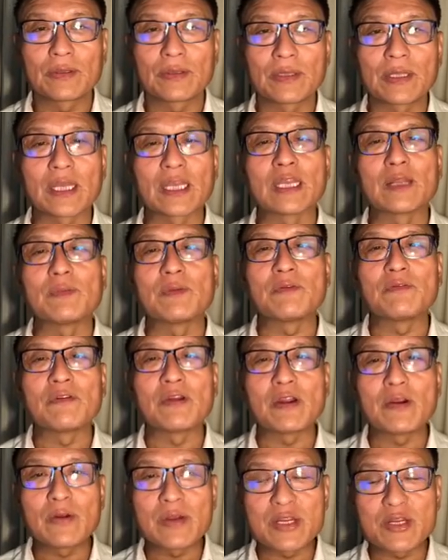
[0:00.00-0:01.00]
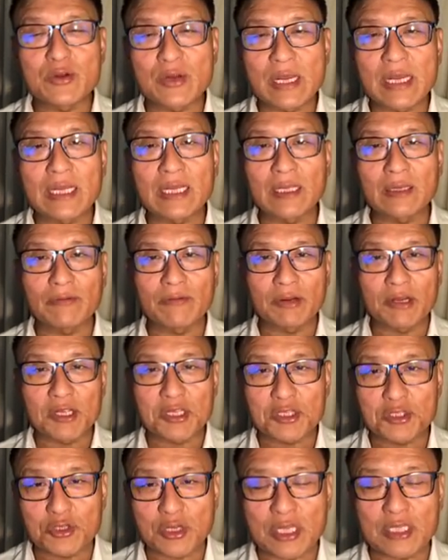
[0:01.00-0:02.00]
they can be very draining, very
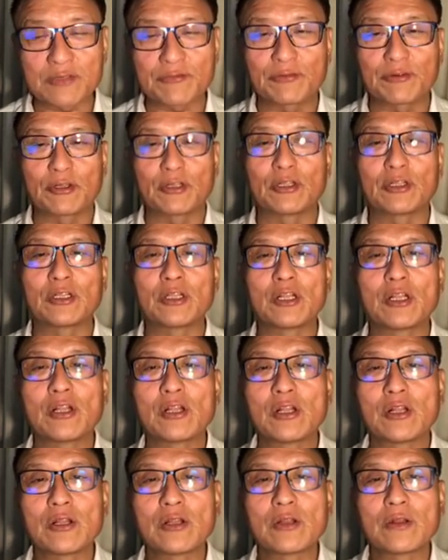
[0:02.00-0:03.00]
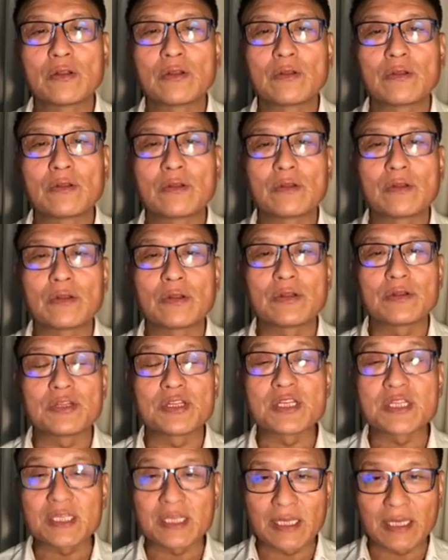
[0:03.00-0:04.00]
stressful,
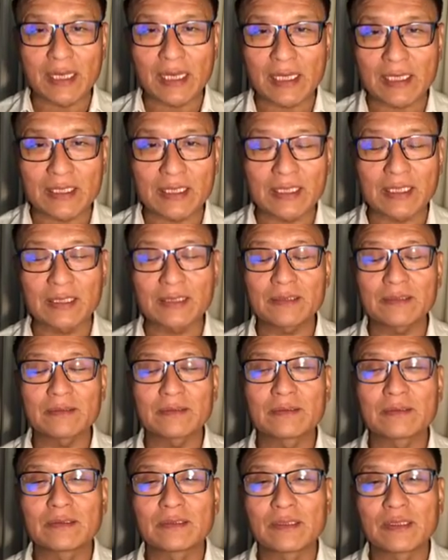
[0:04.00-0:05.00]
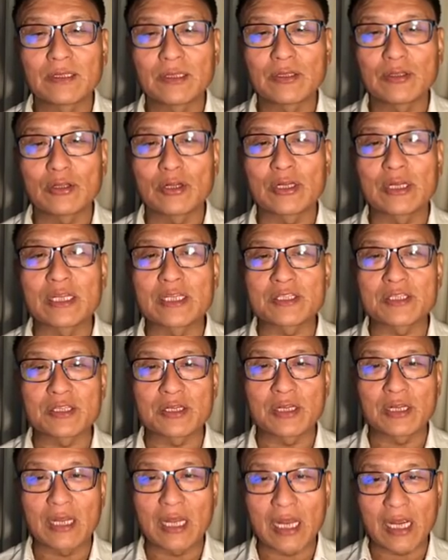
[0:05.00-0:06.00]
disconnecting, not
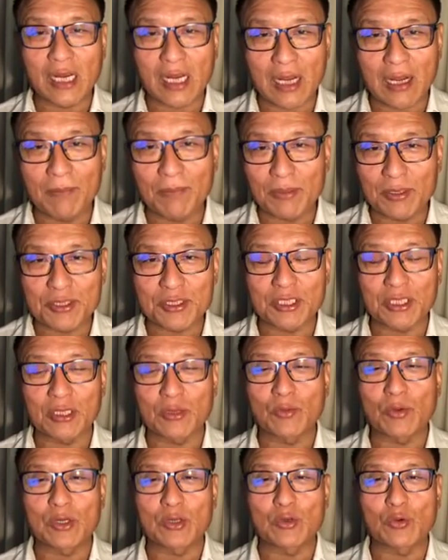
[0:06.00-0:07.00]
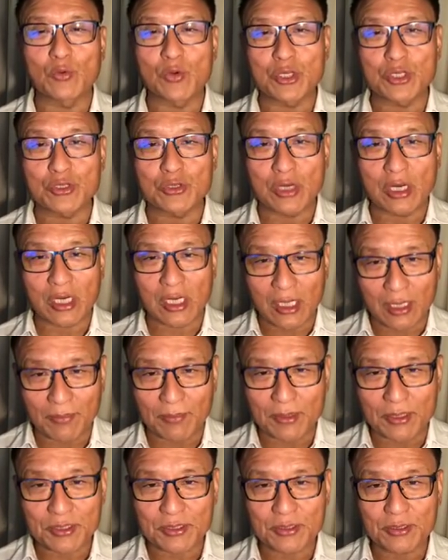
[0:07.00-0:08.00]
necessarily accomplishing what you wish to
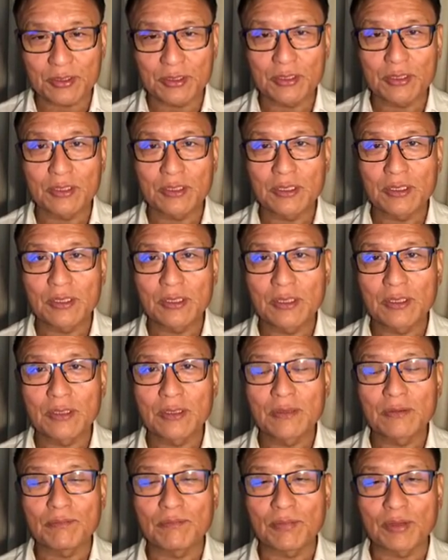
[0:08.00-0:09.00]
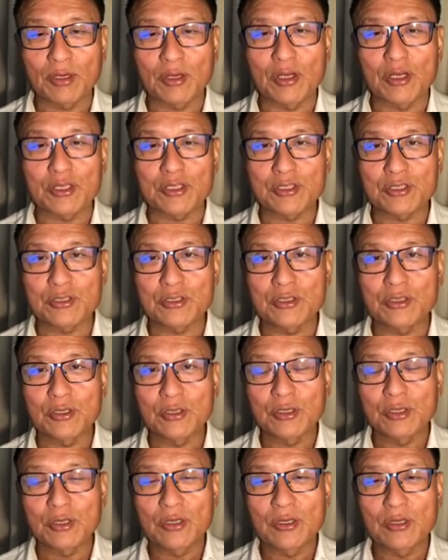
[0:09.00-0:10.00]
accomplish because
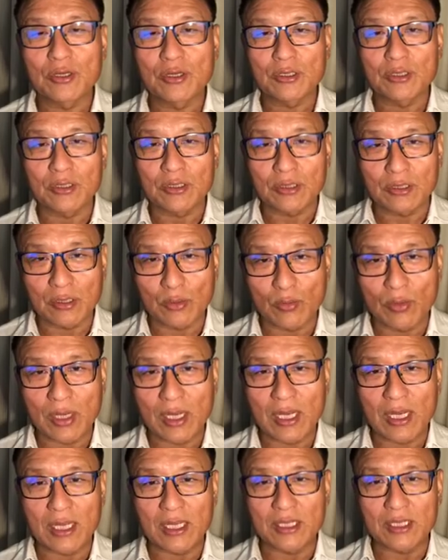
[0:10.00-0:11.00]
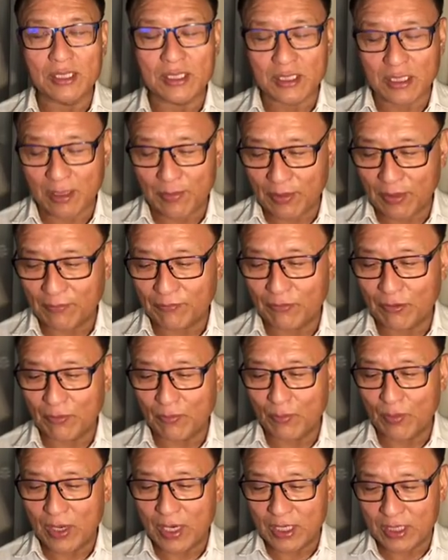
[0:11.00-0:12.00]
the way it is coming
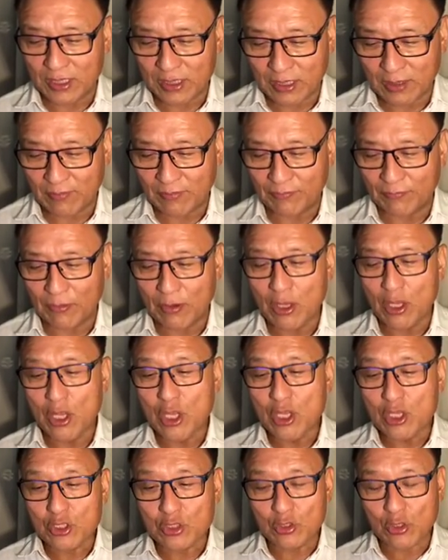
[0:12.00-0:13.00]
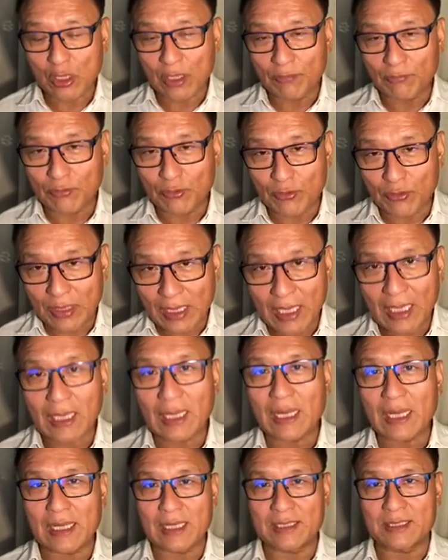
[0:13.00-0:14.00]
from, where it is coming from. So if you
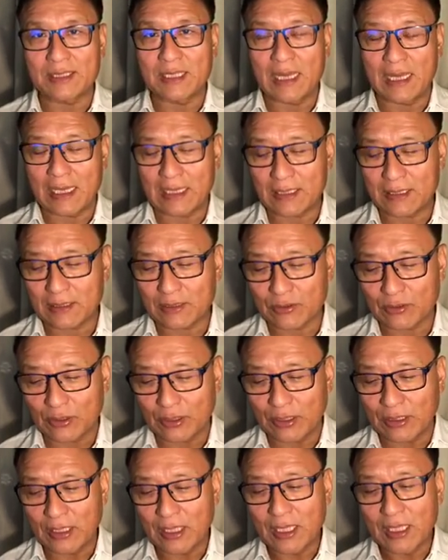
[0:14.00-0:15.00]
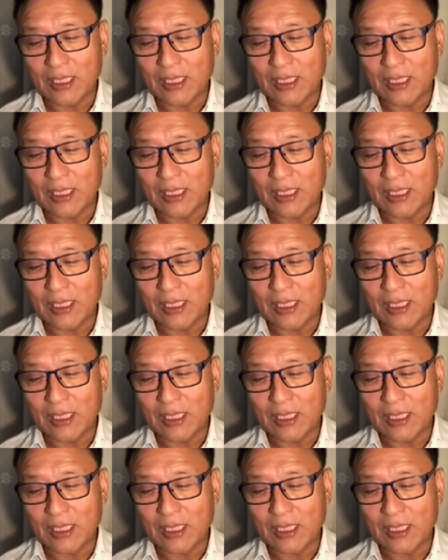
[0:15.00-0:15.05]
realize that, so